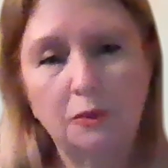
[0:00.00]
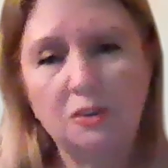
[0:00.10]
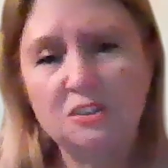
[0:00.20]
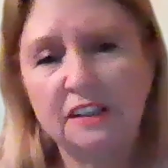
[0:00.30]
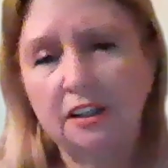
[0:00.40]

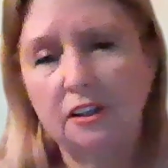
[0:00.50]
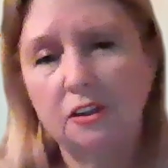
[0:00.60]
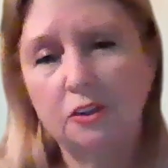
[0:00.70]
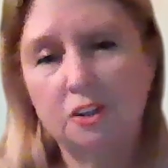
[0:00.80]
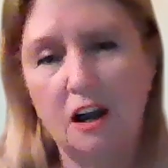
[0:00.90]

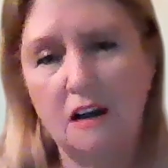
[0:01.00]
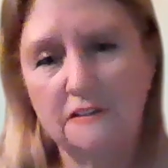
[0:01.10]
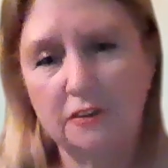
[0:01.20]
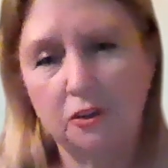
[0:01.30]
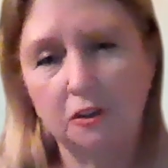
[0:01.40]
particular
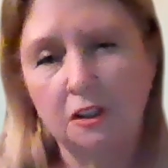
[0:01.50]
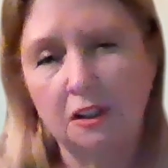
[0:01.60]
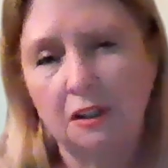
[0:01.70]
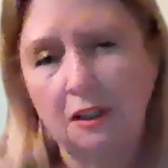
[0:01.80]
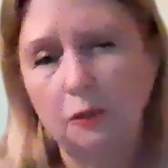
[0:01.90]
golfer
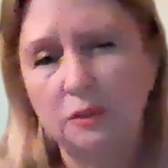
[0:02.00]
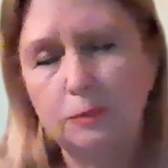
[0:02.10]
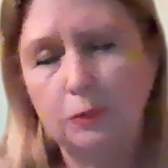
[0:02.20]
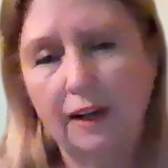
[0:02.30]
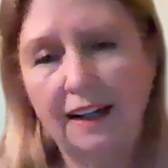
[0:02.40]
who was
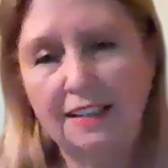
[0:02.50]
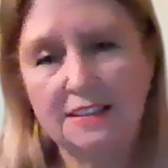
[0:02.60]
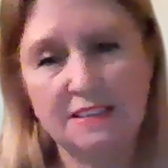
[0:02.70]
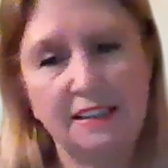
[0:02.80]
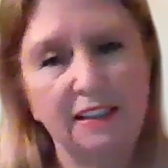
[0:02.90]

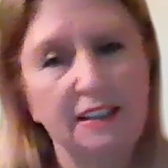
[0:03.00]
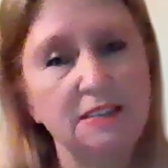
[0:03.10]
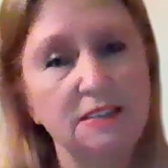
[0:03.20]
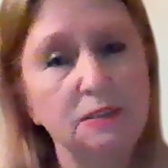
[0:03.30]
practicing his